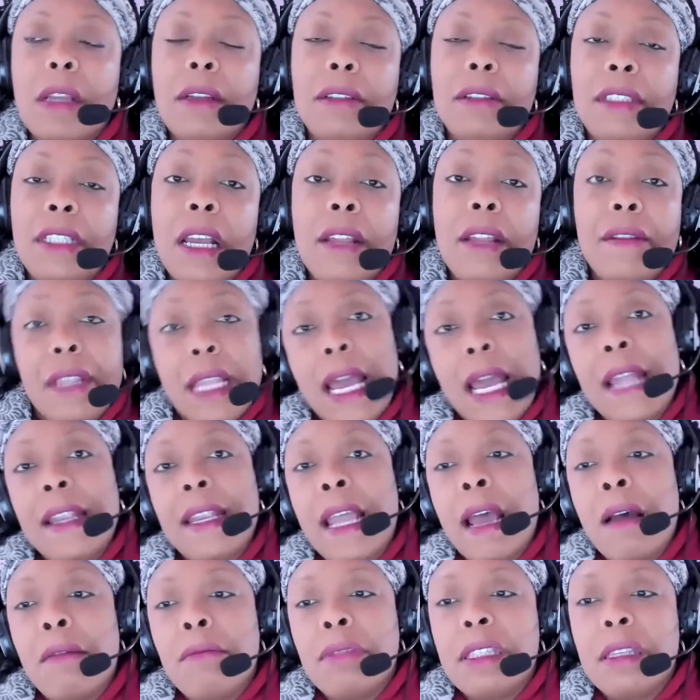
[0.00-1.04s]
done that.
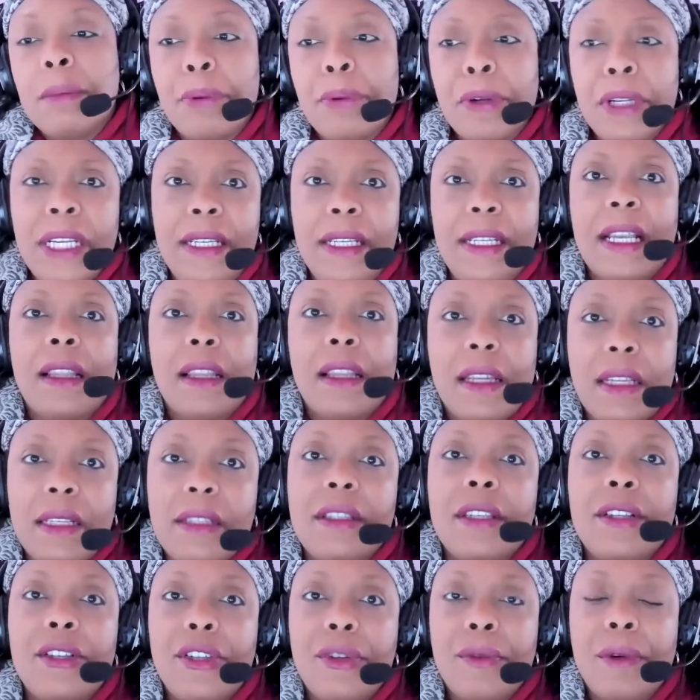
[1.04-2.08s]
That was a pretty delicate
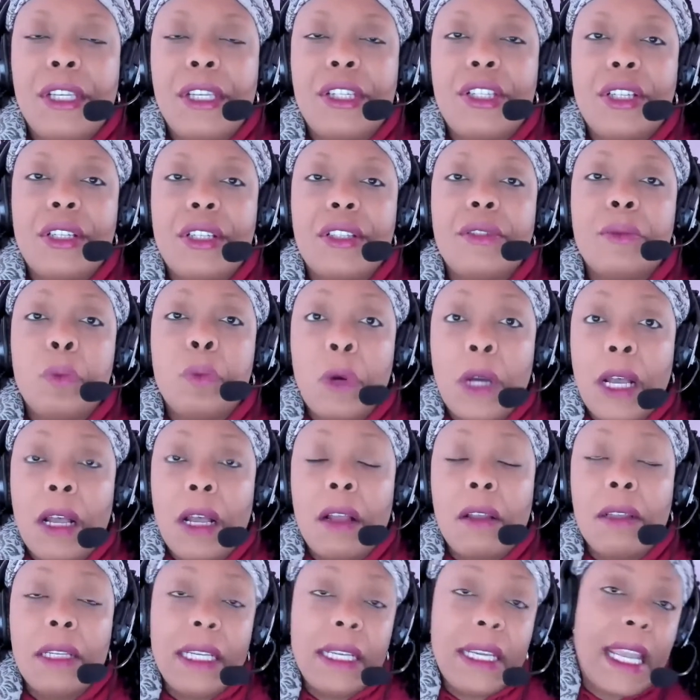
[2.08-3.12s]
situation as
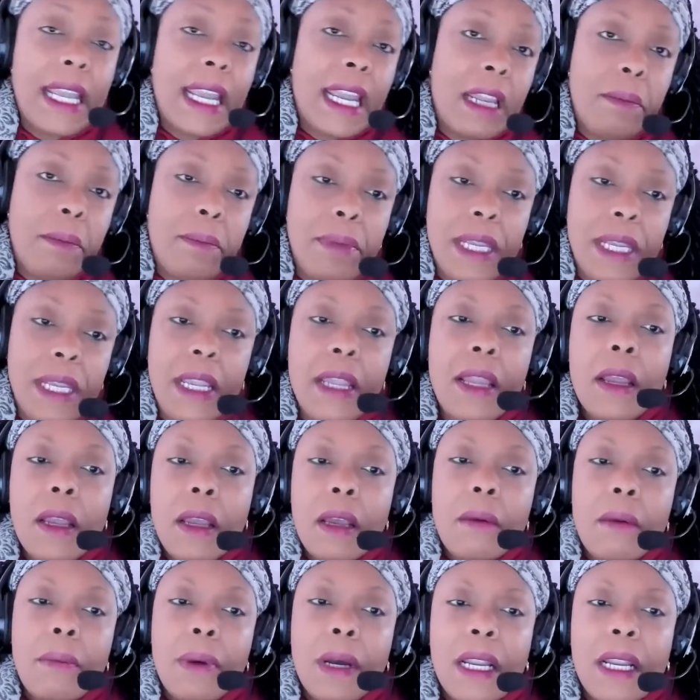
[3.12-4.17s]
well, and it can be,
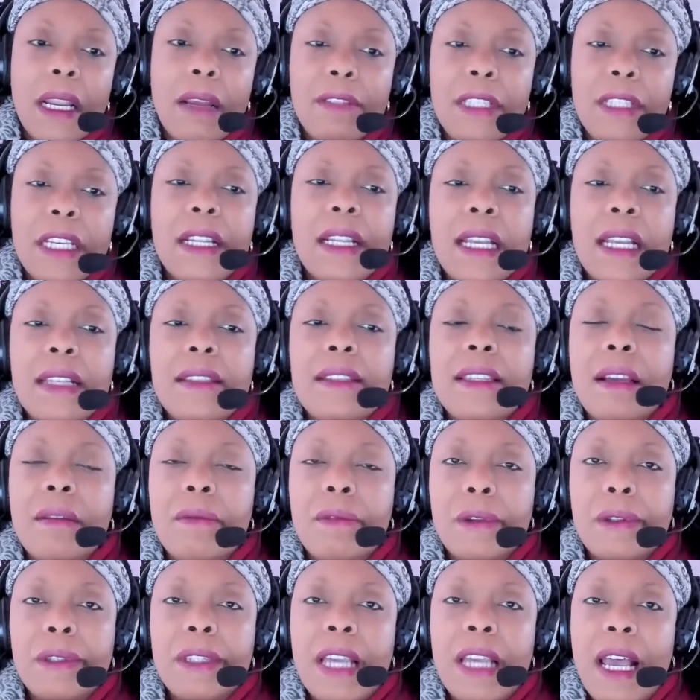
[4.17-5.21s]
but I've done that
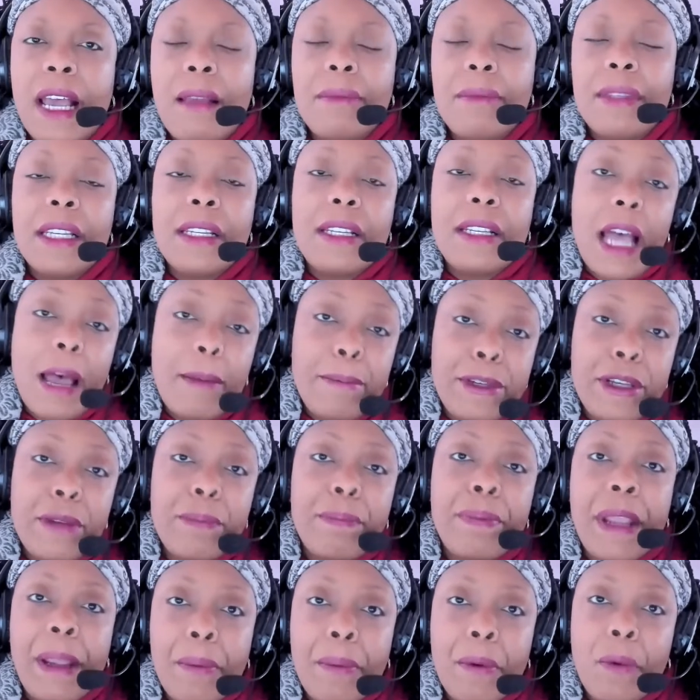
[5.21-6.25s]
several times. Adoption
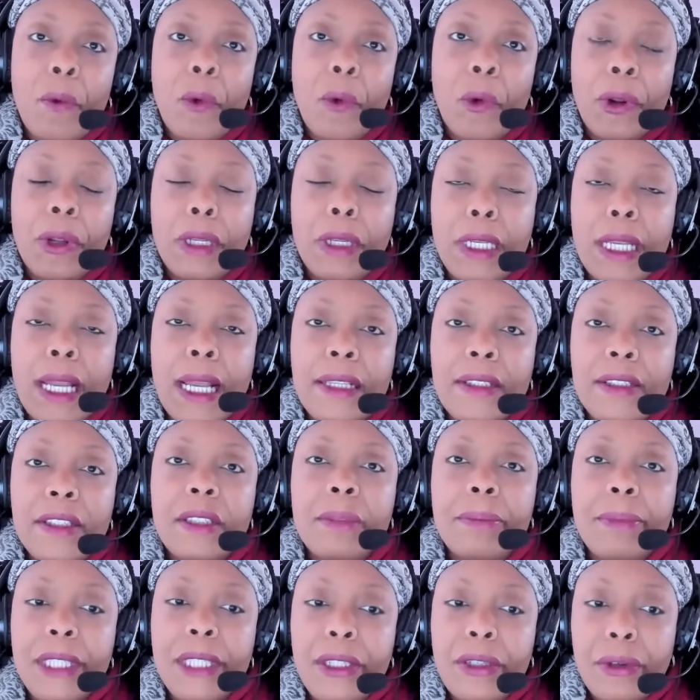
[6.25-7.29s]
paperwork has to
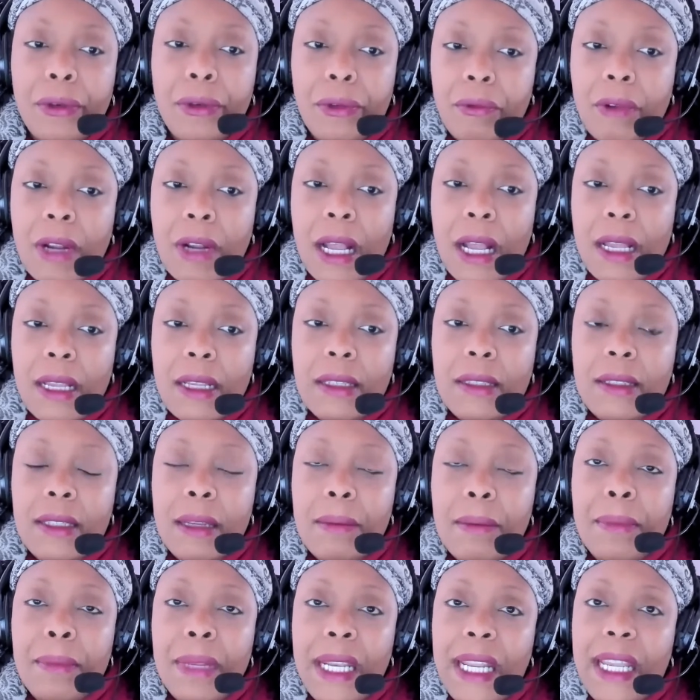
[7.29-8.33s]
be notarized
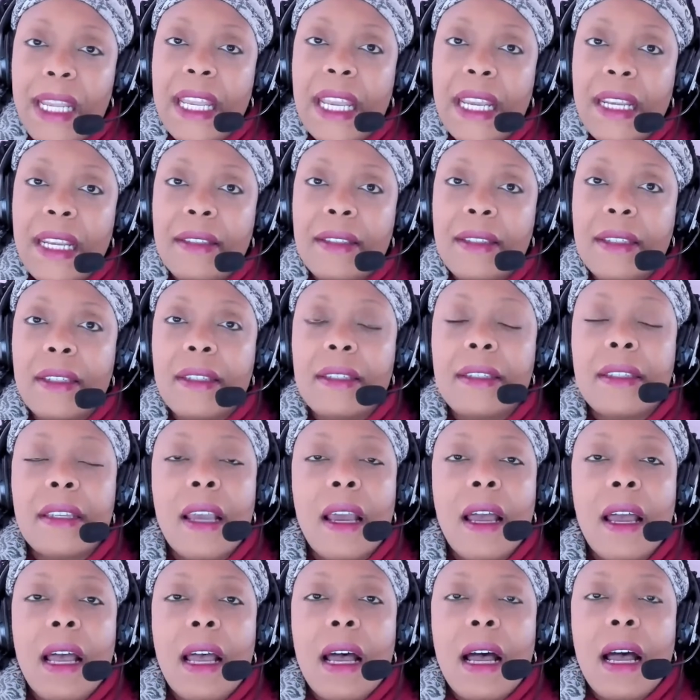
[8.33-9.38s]
in many cases.
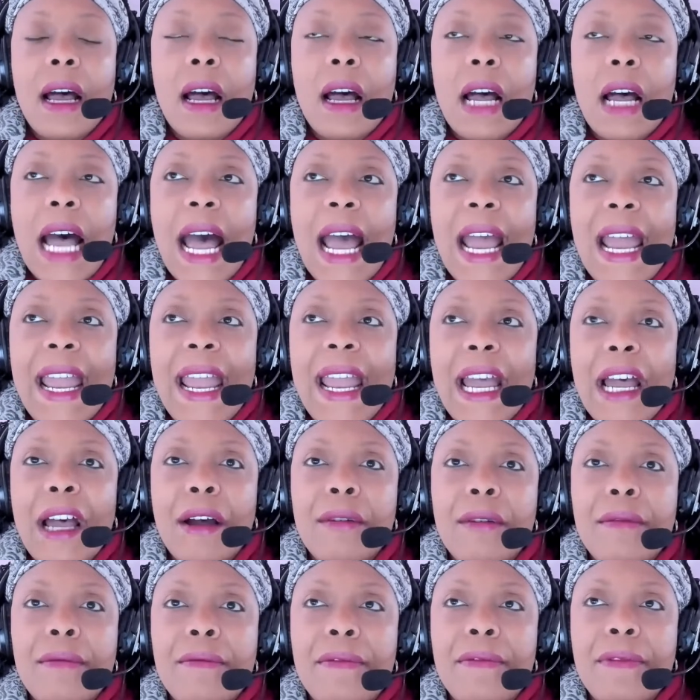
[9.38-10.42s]
I
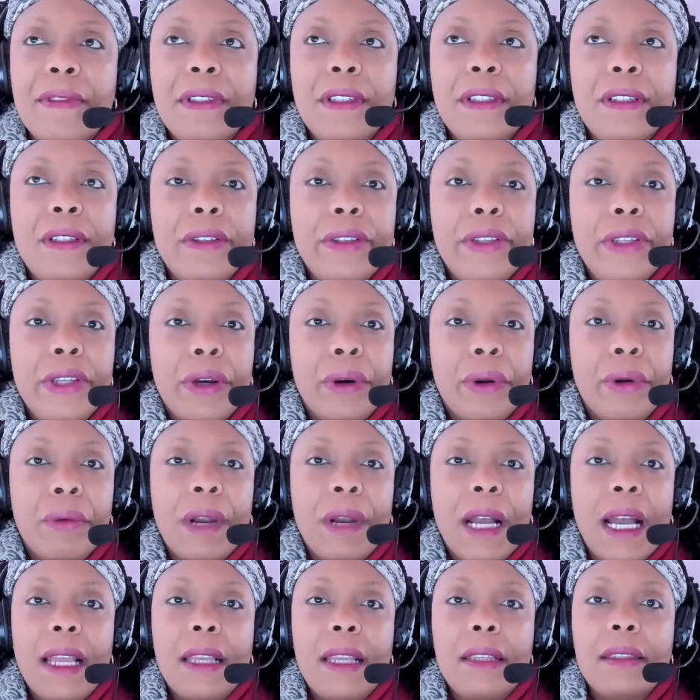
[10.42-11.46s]
have
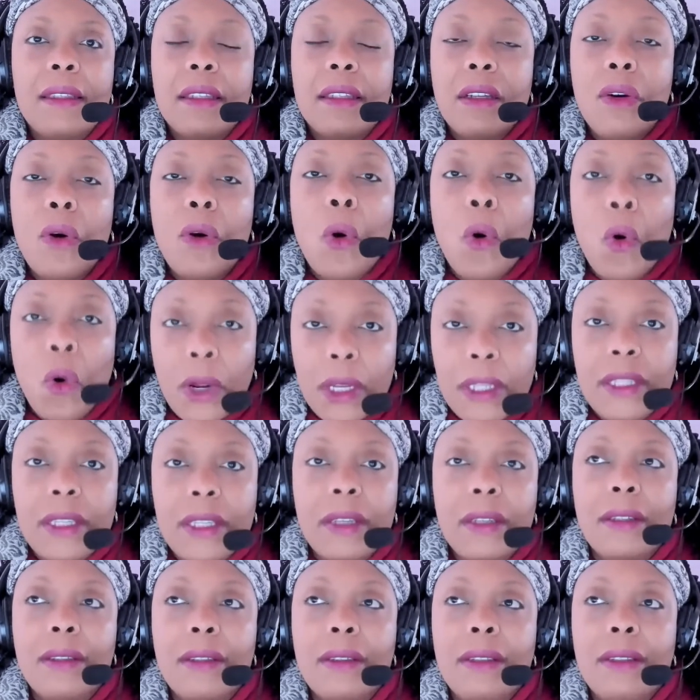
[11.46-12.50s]
notarized court
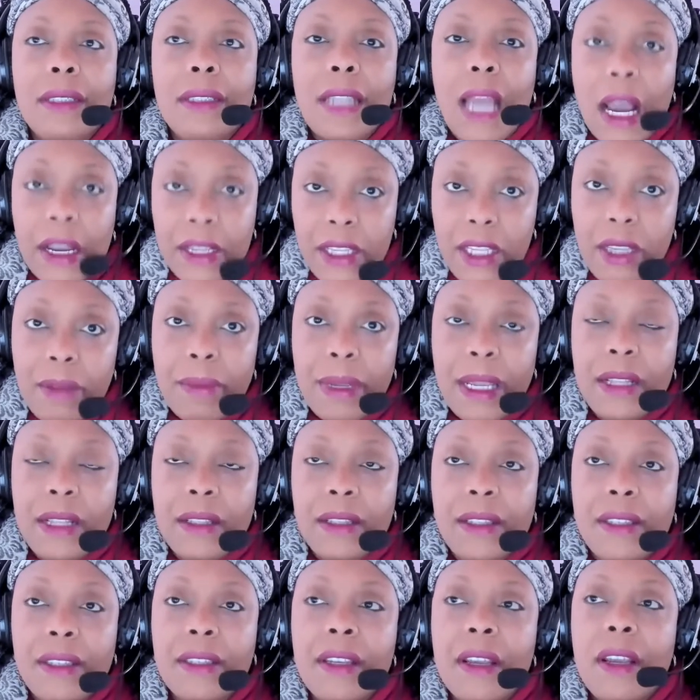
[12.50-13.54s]

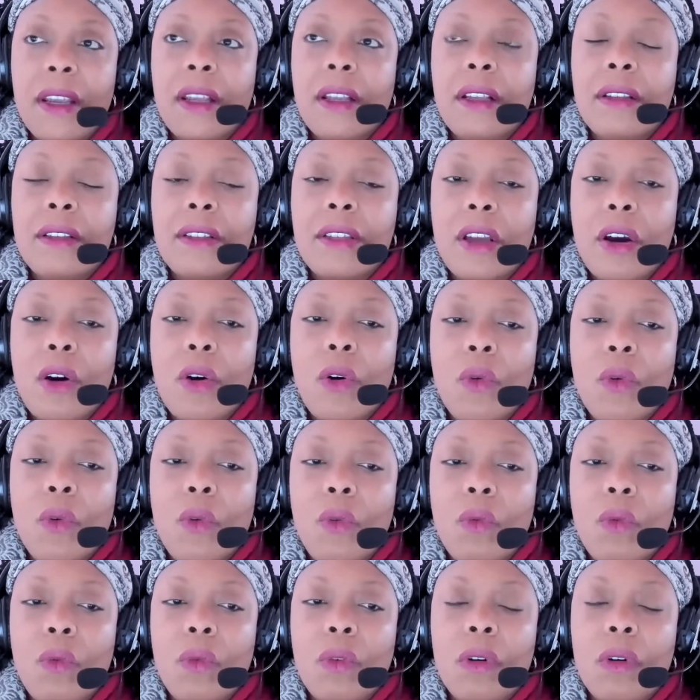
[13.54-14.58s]
documents. So